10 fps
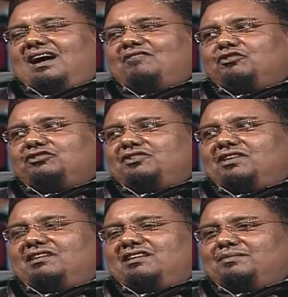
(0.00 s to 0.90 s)
I've
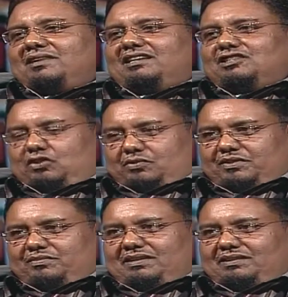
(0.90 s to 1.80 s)
also heard, I mean, I had a
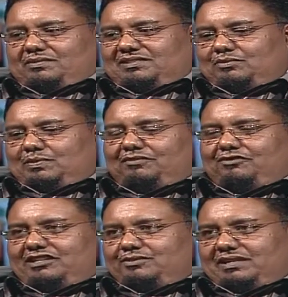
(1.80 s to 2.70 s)
talk with some of my
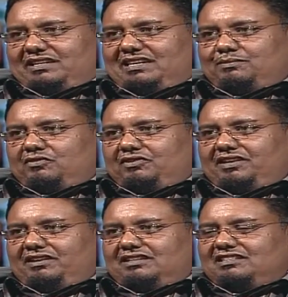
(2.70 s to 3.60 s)
friends when I came over
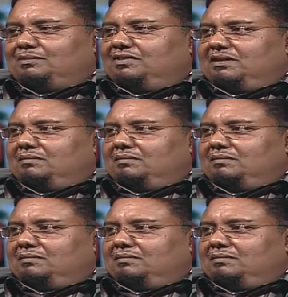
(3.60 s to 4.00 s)
here, and some of